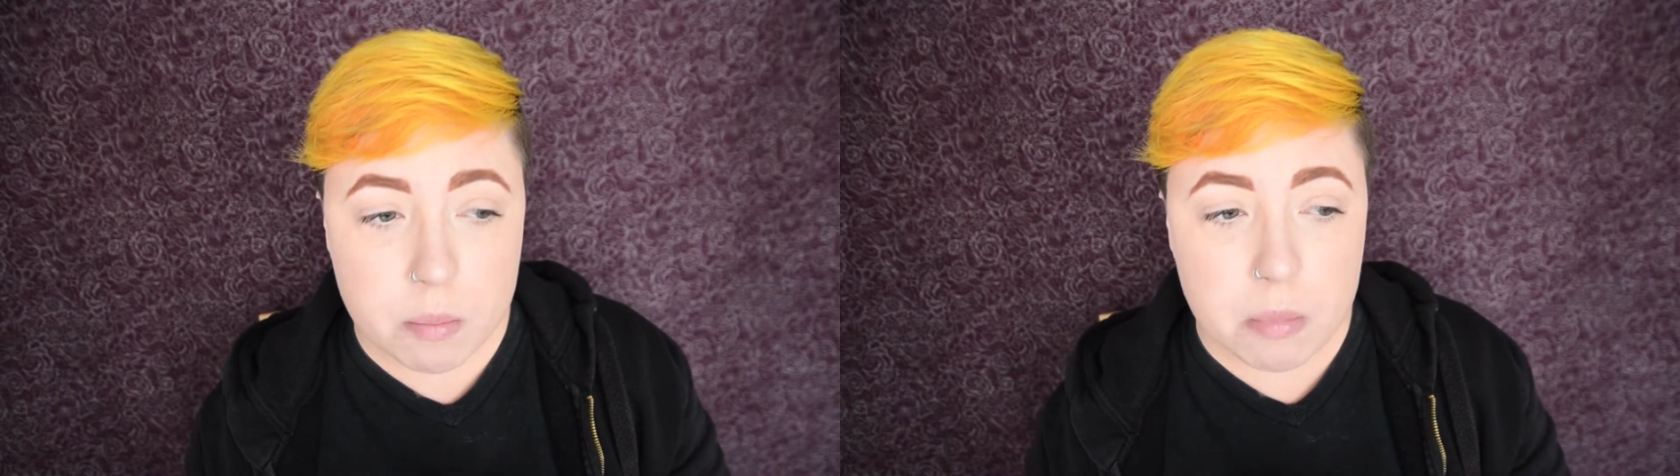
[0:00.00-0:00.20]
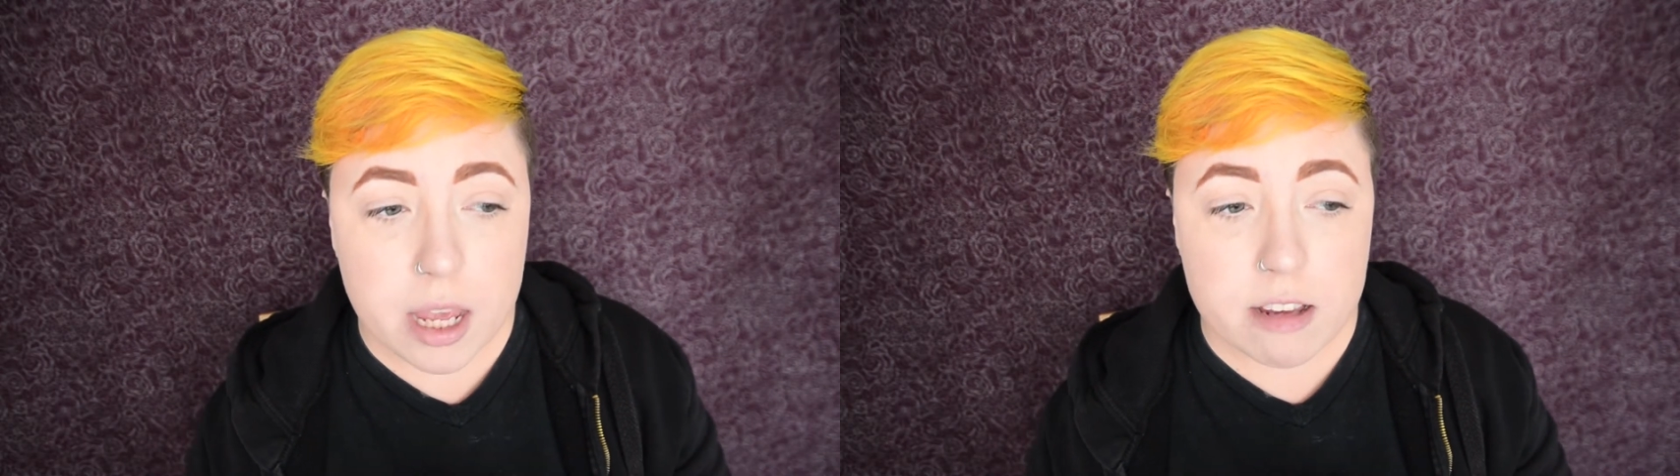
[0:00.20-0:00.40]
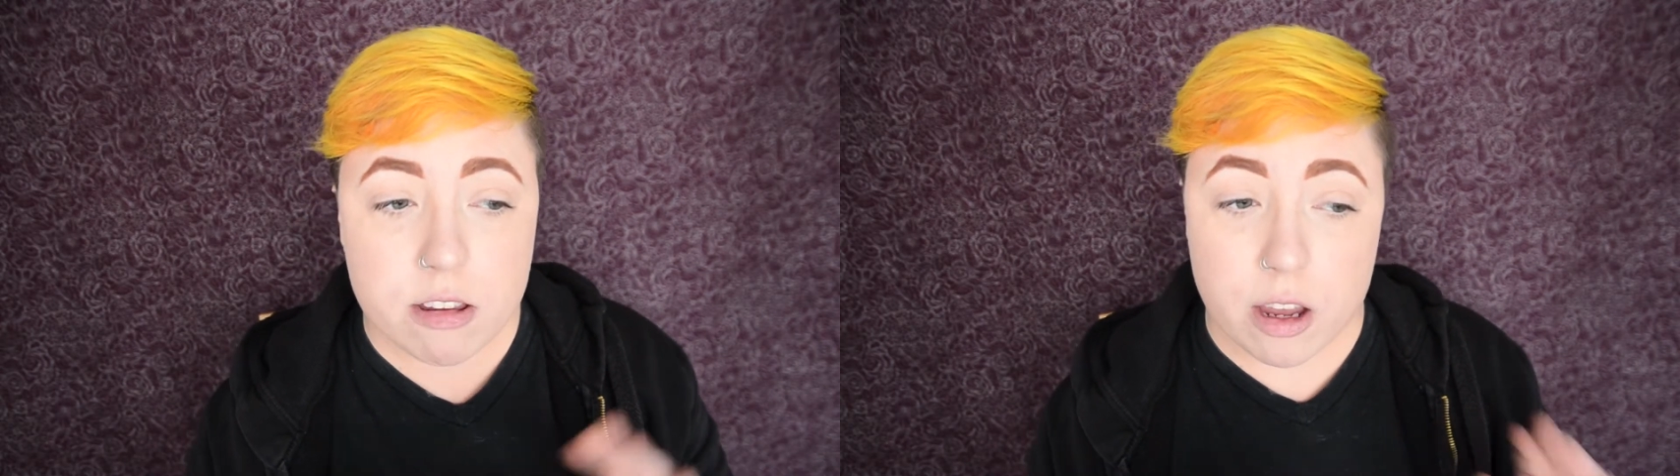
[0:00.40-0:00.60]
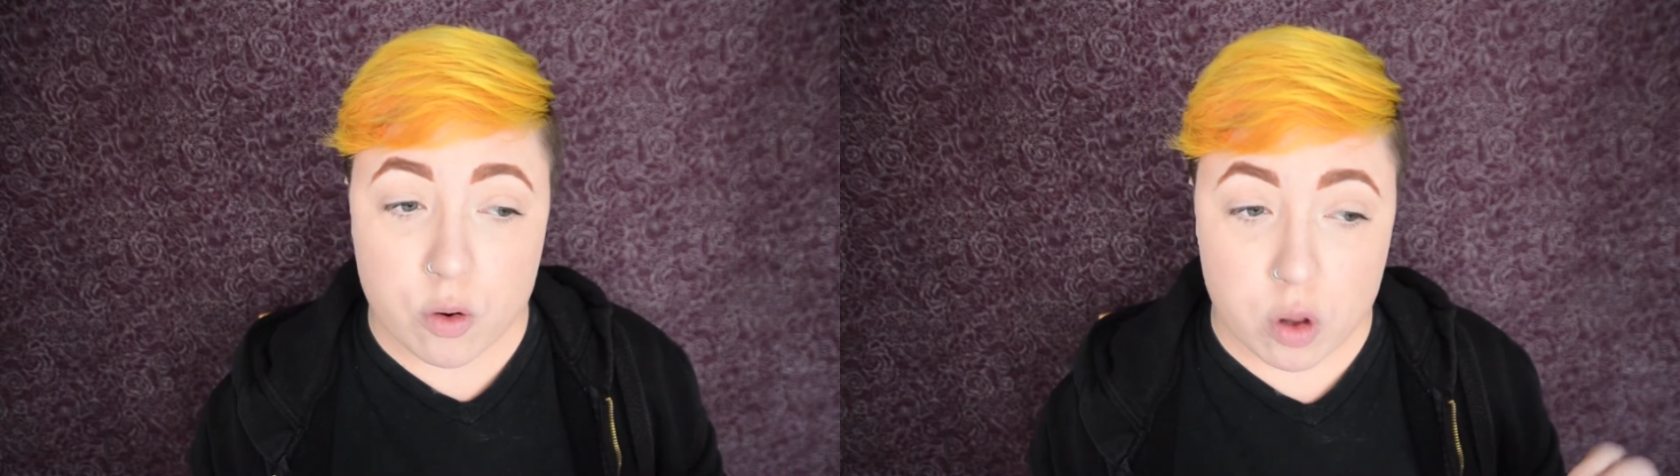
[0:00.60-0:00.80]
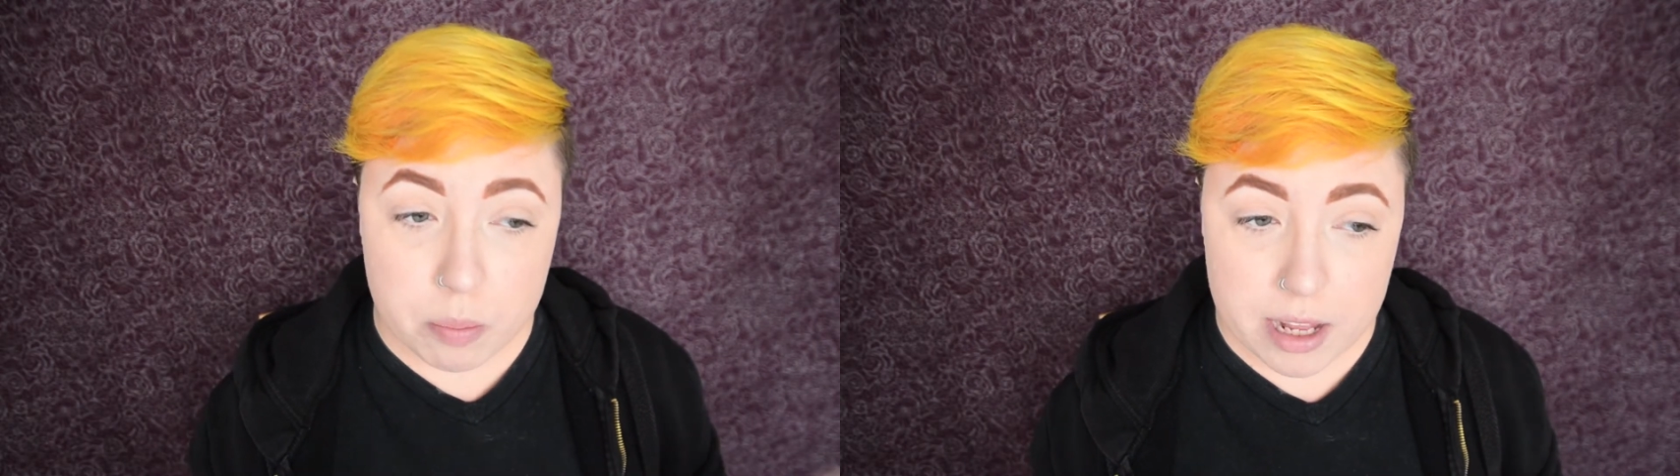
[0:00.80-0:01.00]
makes
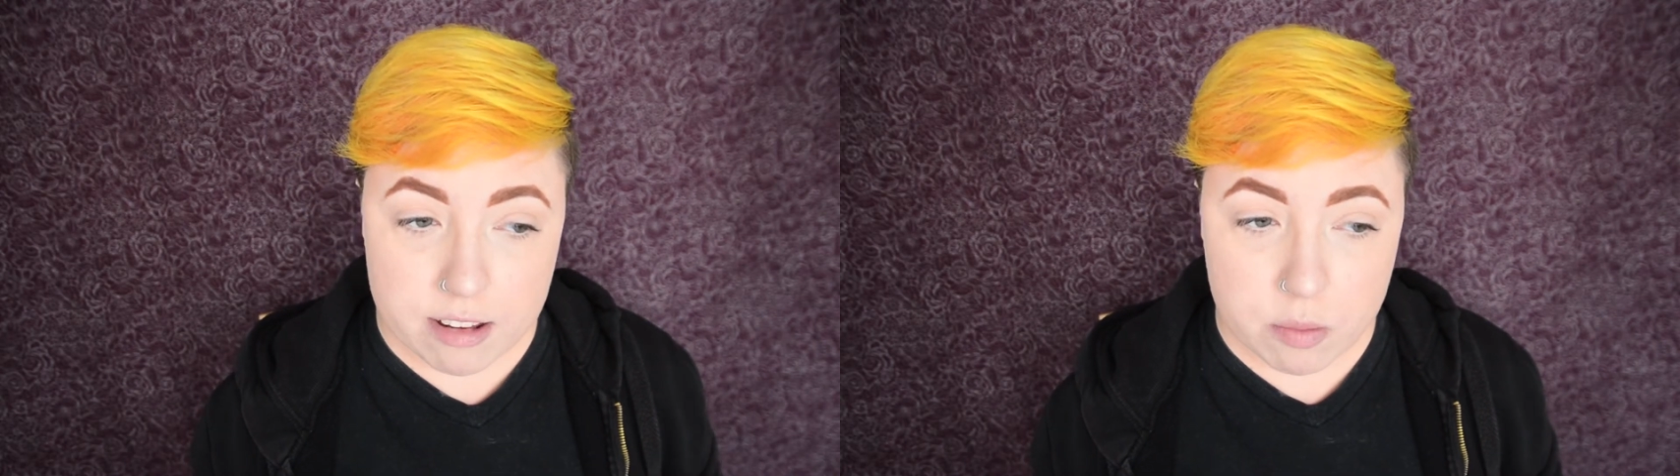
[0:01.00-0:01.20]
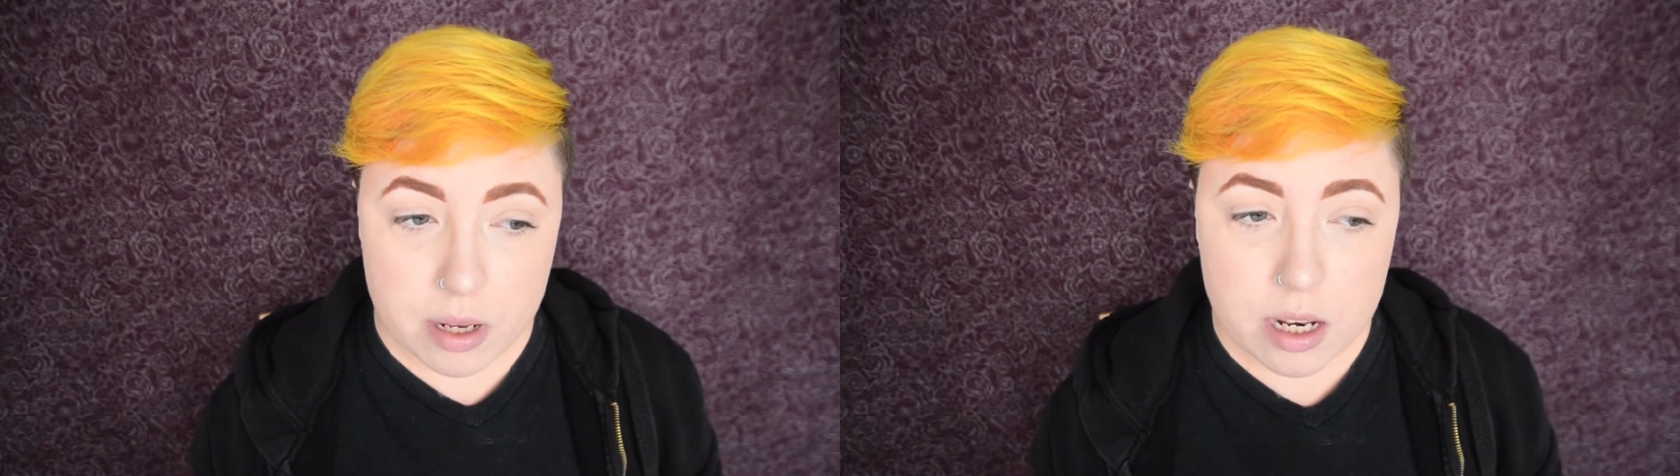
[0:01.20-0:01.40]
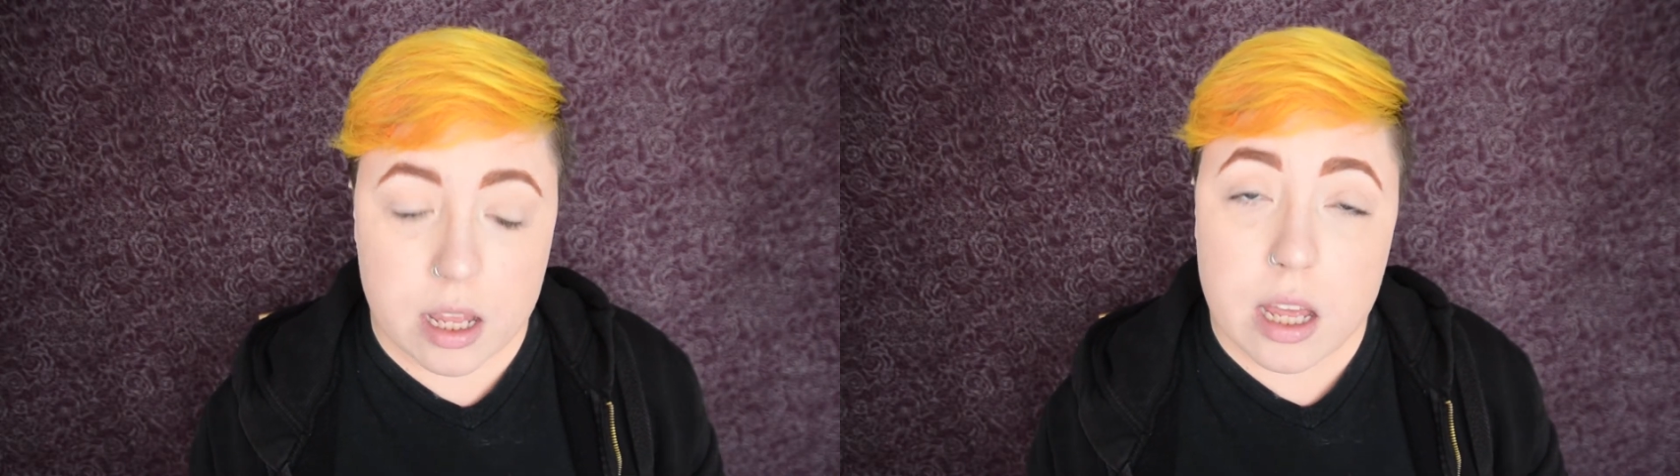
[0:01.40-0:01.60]
ceruloplasmin.